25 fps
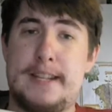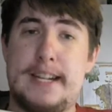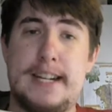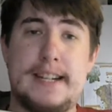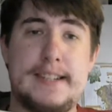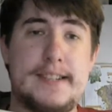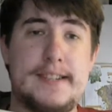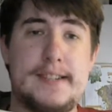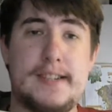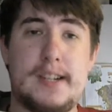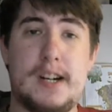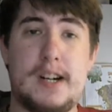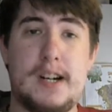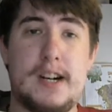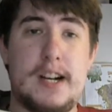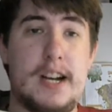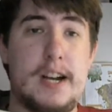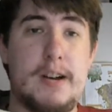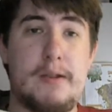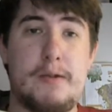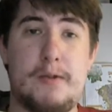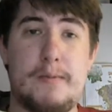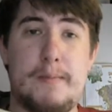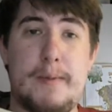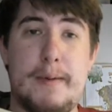Chances
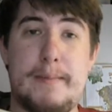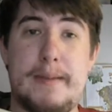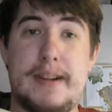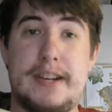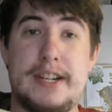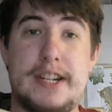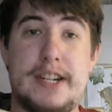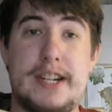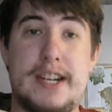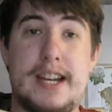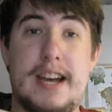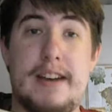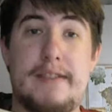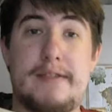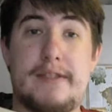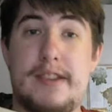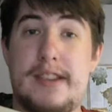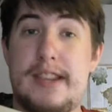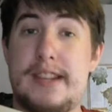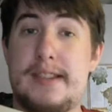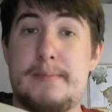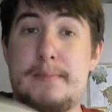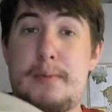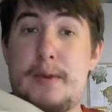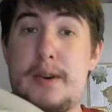are it won't be mentioned
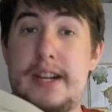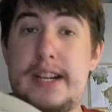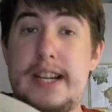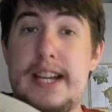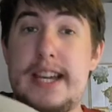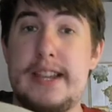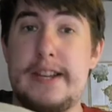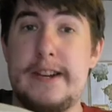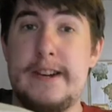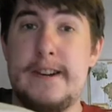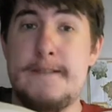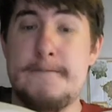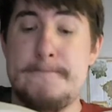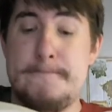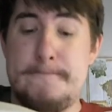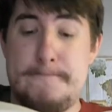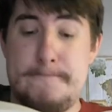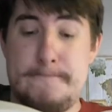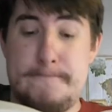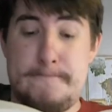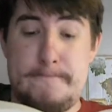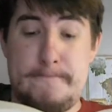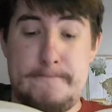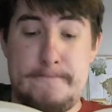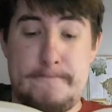after this point either.
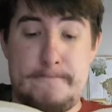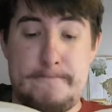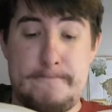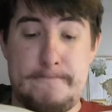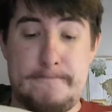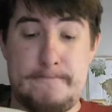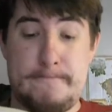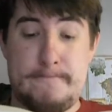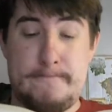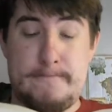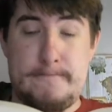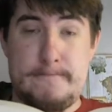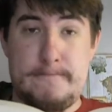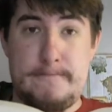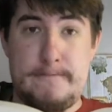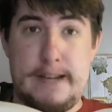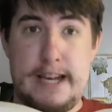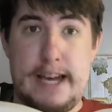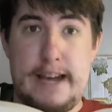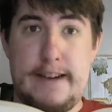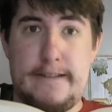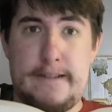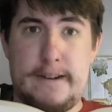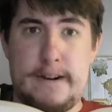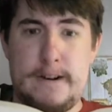
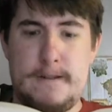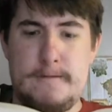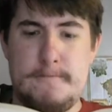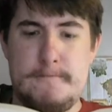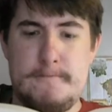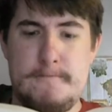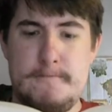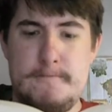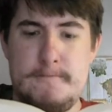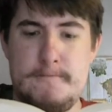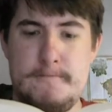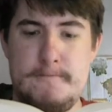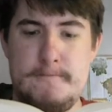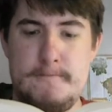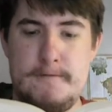Ever.